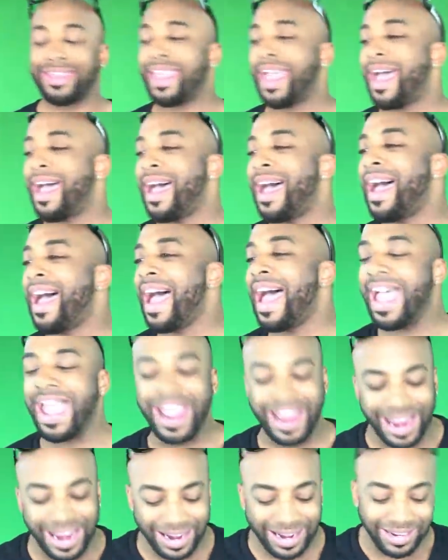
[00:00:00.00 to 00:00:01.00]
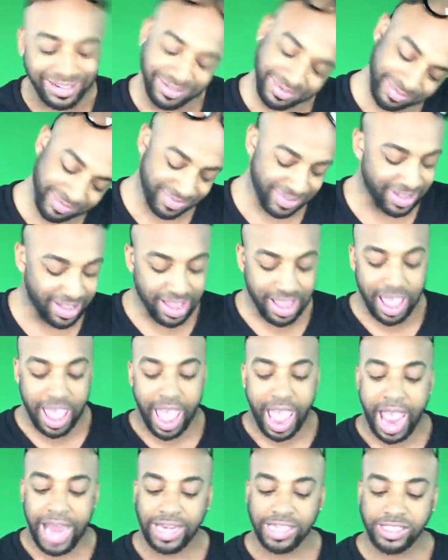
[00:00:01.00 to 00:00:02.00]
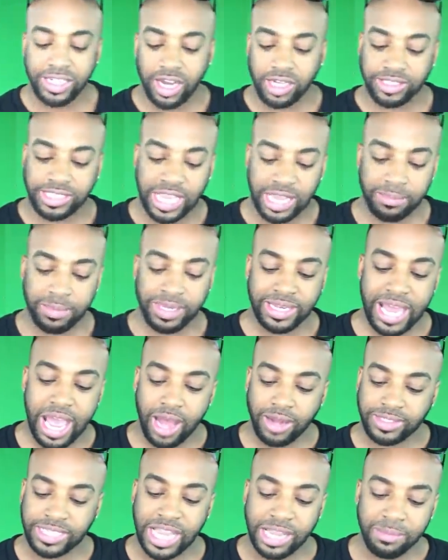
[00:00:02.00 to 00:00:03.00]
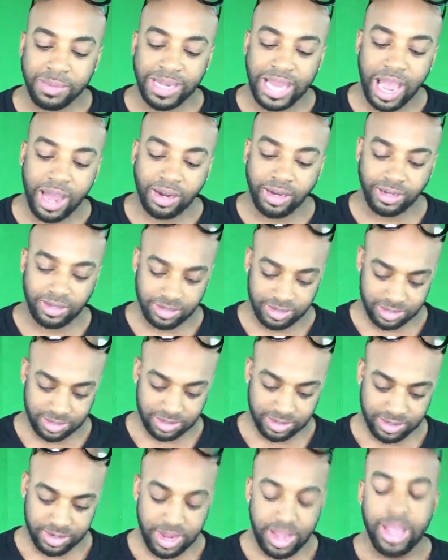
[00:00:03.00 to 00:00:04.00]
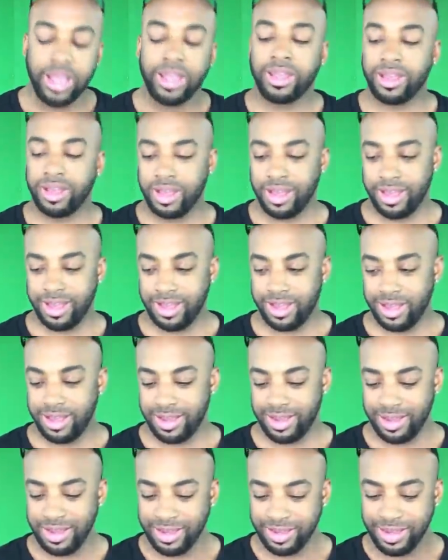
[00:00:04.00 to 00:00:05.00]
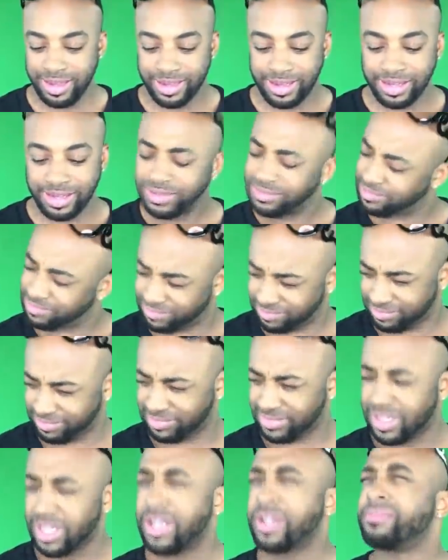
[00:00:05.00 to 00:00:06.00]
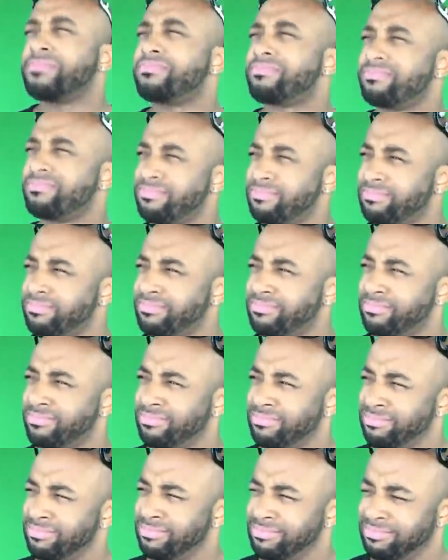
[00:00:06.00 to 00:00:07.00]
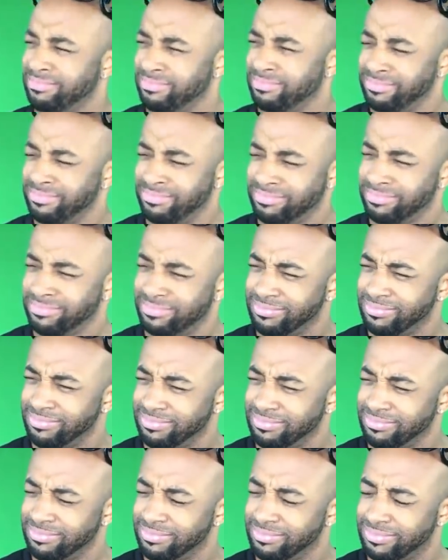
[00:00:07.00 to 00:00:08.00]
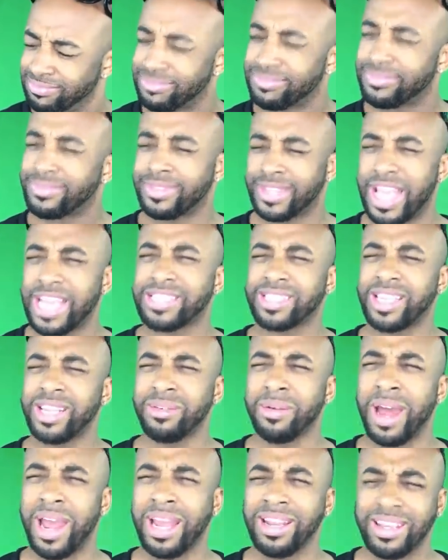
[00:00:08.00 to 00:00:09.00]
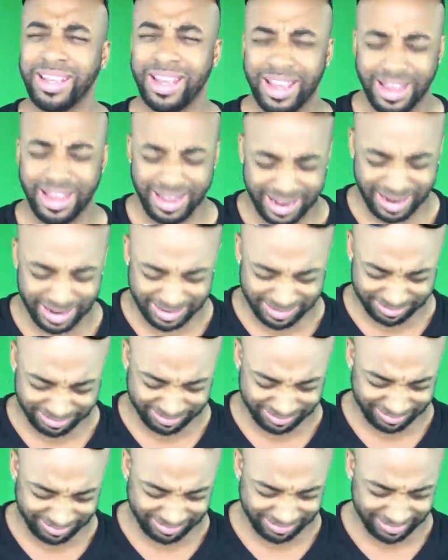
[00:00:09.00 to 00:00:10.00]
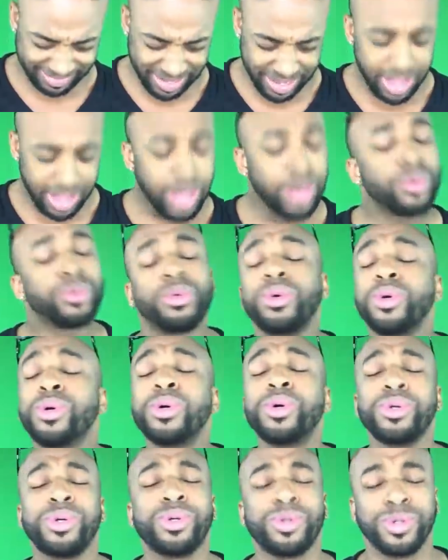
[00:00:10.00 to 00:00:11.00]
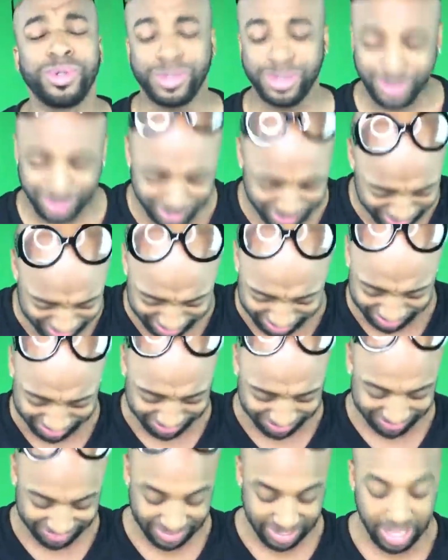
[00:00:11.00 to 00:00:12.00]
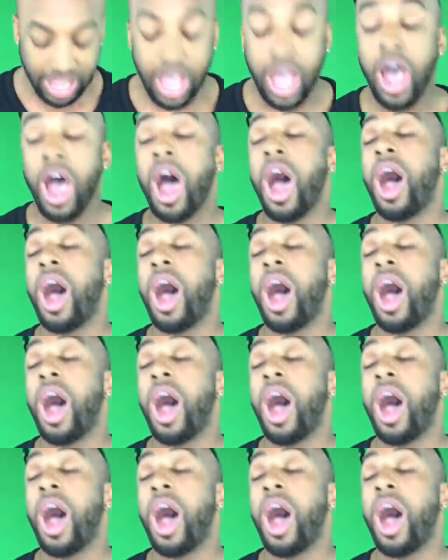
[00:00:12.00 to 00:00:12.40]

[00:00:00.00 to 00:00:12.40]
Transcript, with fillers: yeah. I need y'all to take me down. Take me down now. Uh, mm, that's it right there. Ooh. All